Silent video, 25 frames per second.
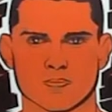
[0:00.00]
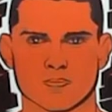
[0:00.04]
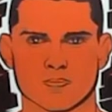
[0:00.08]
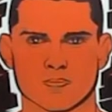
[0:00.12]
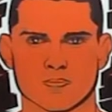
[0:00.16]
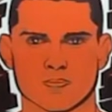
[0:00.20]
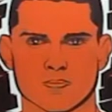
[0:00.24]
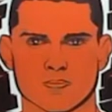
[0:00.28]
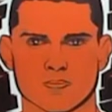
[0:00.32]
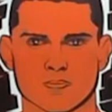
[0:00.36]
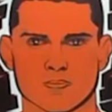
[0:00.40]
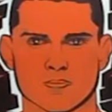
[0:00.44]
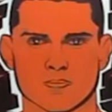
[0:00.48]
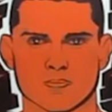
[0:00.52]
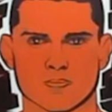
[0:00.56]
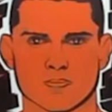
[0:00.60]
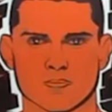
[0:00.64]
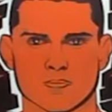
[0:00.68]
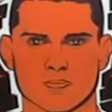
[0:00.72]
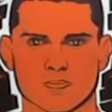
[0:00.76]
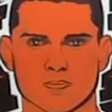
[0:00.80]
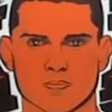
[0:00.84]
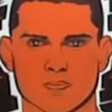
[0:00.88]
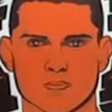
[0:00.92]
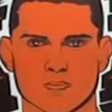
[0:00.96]

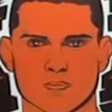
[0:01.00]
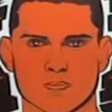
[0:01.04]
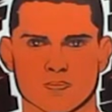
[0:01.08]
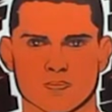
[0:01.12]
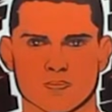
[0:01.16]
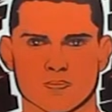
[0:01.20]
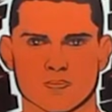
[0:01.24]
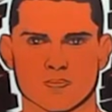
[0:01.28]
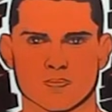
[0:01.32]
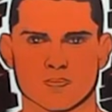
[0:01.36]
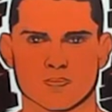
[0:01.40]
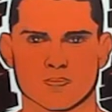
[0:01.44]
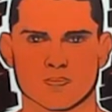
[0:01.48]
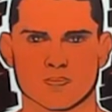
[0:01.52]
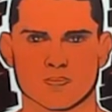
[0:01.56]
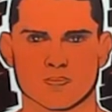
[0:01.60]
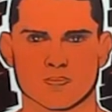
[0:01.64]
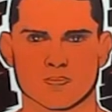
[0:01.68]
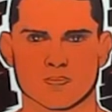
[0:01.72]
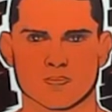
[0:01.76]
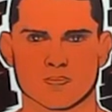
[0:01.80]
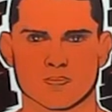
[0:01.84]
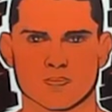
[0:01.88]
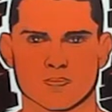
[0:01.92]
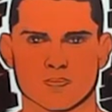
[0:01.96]

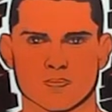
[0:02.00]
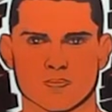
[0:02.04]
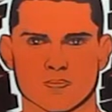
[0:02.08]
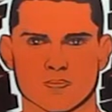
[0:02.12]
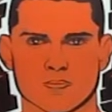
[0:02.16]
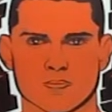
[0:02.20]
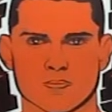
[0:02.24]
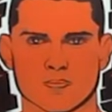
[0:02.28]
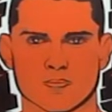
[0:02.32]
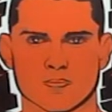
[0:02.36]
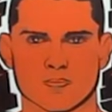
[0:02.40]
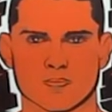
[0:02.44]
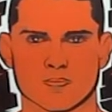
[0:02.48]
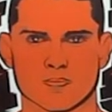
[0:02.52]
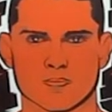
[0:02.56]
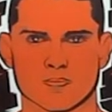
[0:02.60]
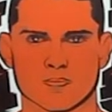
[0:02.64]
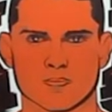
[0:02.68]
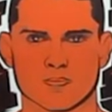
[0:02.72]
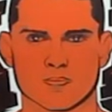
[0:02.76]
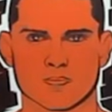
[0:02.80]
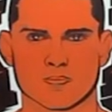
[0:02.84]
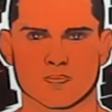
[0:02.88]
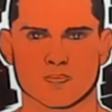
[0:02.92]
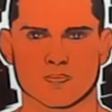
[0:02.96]

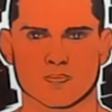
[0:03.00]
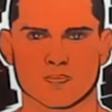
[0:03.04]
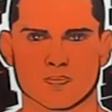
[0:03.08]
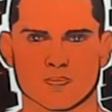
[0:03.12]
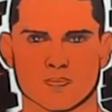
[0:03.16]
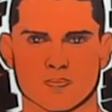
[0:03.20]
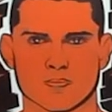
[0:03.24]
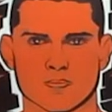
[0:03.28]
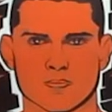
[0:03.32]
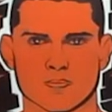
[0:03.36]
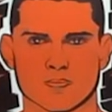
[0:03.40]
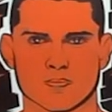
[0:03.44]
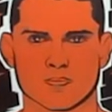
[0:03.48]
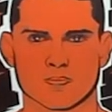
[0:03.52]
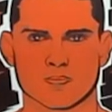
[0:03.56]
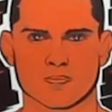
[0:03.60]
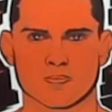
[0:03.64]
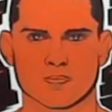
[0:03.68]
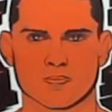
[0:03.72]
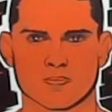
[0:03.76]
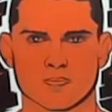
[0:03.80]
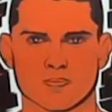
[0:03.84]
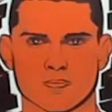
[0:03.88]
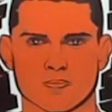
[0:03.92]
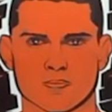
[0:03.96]

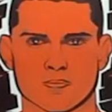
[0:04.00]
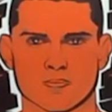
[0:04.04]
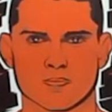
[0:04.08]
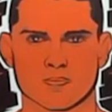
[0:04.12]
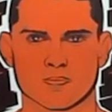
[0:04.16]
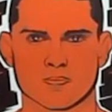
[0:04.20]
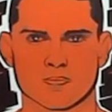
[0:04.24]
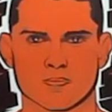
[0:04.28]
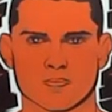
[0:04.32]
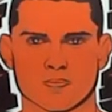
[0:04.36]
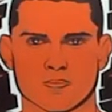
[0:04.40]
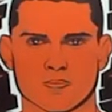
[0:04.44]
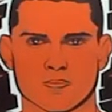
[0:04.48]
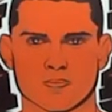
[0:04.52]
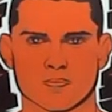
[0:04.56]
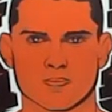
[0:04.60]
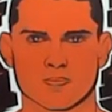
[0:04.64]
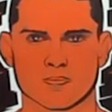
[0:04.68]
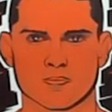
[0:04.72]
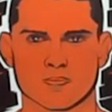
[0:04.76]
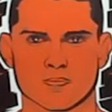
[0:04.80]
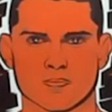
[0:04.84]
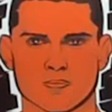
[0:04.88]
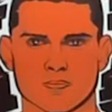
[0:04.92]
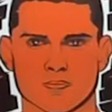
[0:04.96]

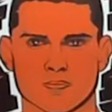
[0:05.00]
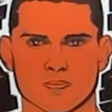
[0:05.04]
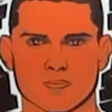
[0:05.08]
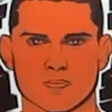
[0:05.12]
No words are spoken by the person on screen.